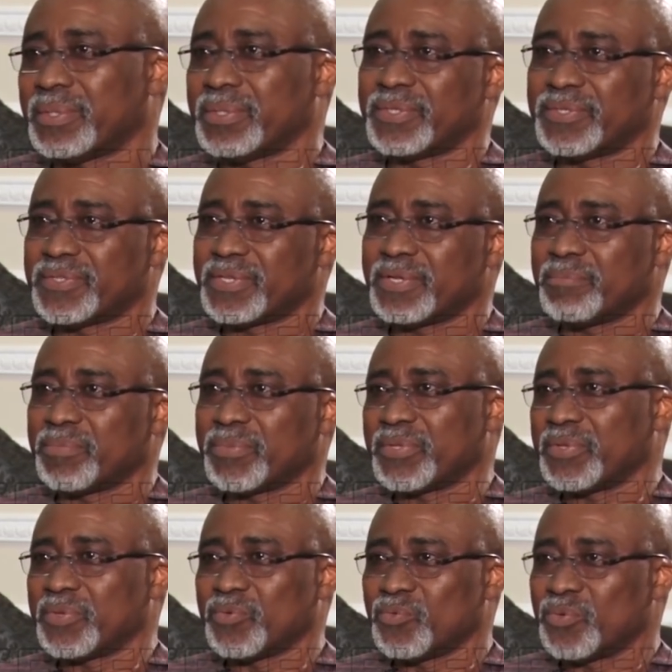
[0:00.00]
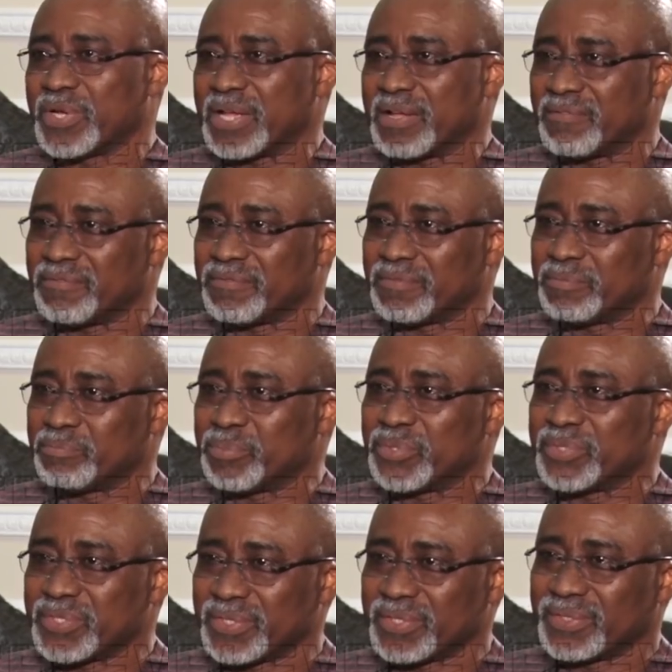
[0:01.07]
the same thing. We'll have
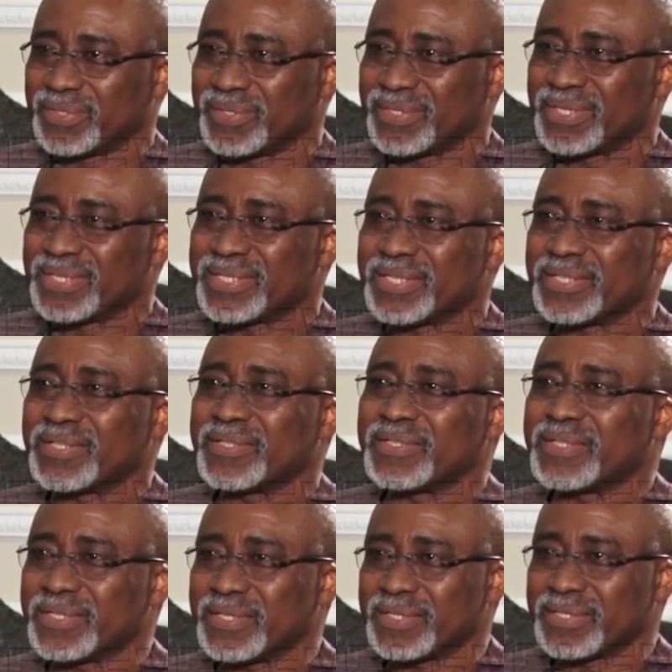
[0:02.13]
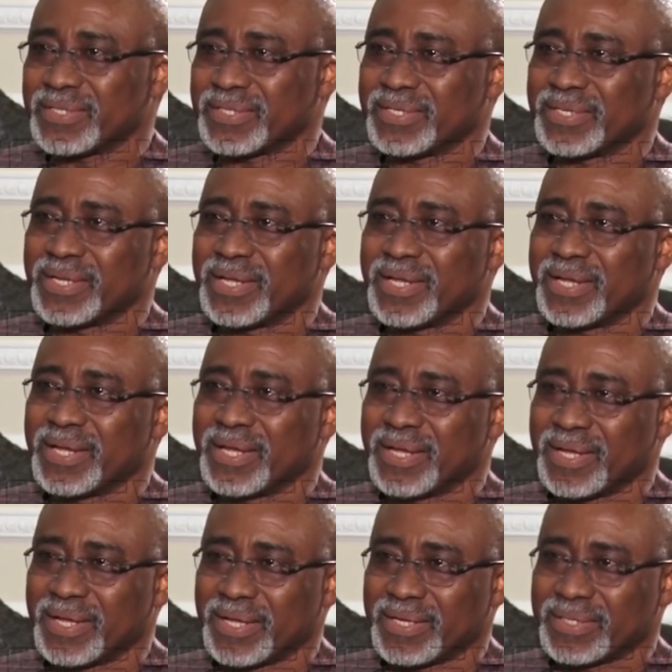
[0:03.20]
put certain things,
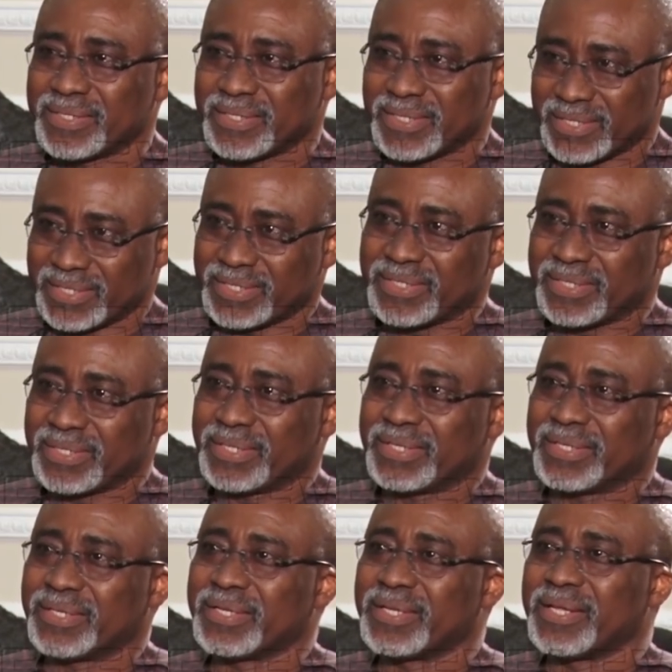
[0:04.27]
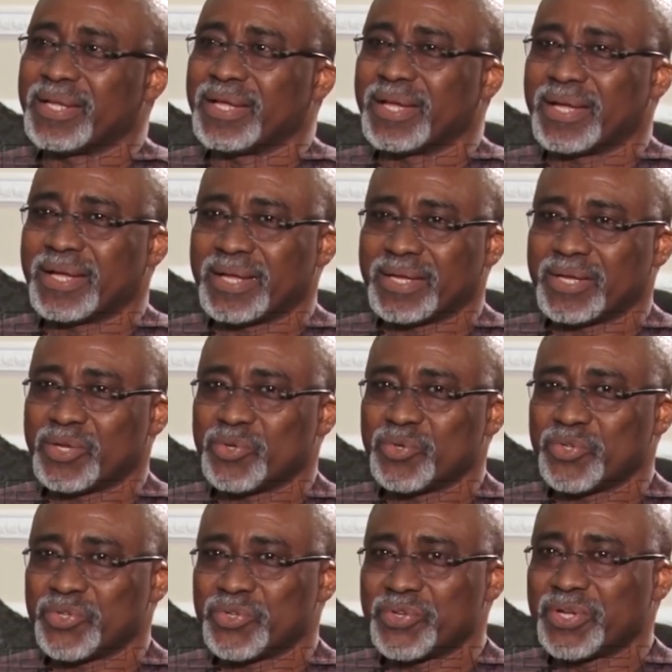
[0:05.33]
set it, and
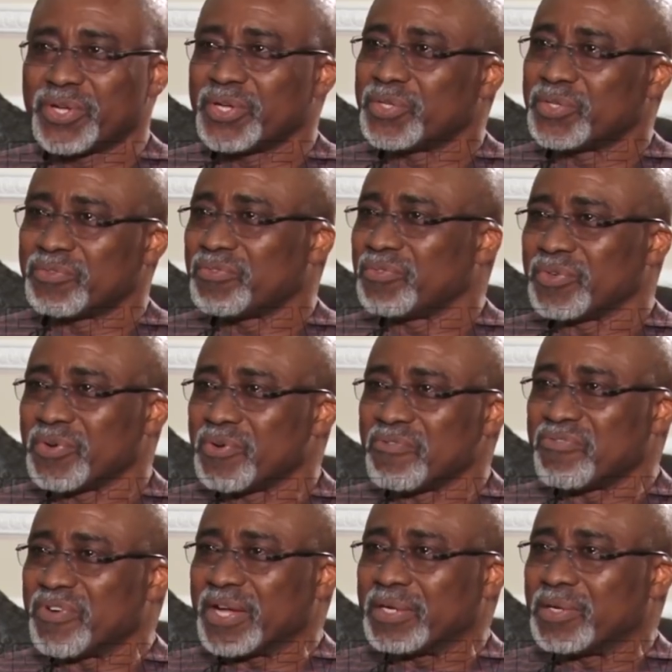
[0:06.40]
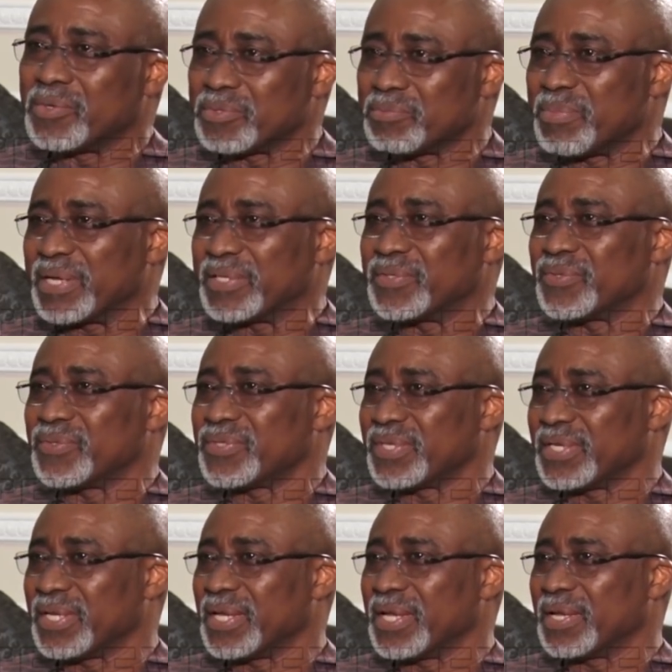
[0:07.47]
you don't need to go fight those battles
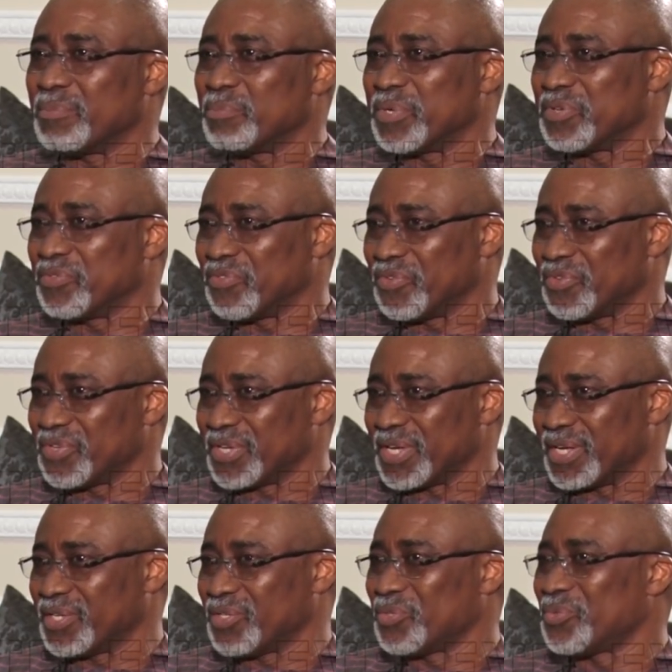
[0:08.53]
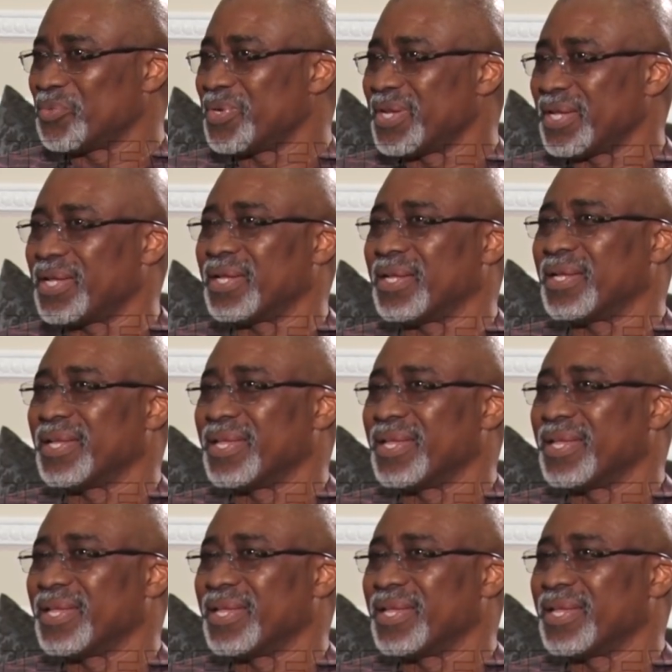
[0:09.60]
again. But if you check today,